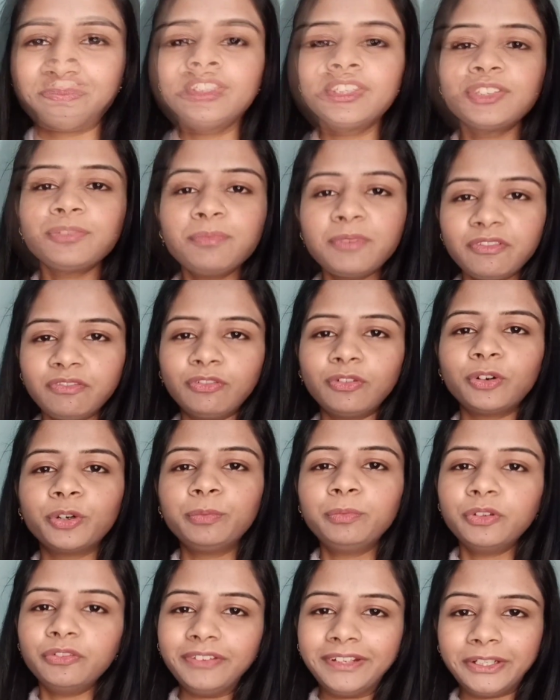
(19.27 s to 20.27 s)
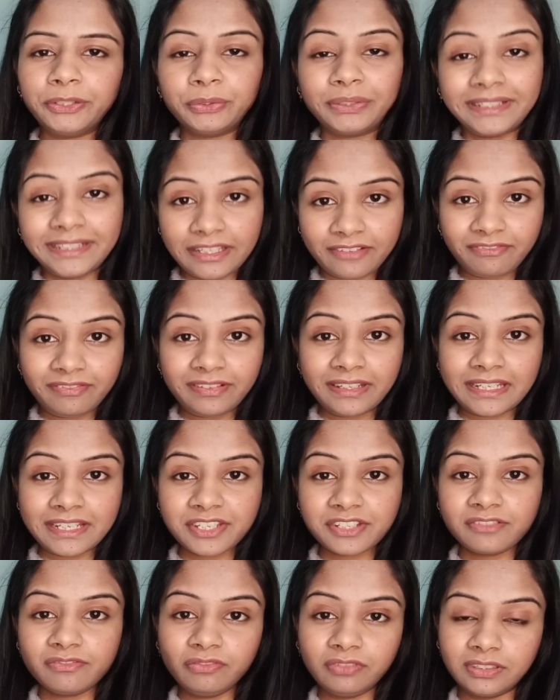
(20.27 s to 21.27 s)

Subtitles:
So before moving to the definition,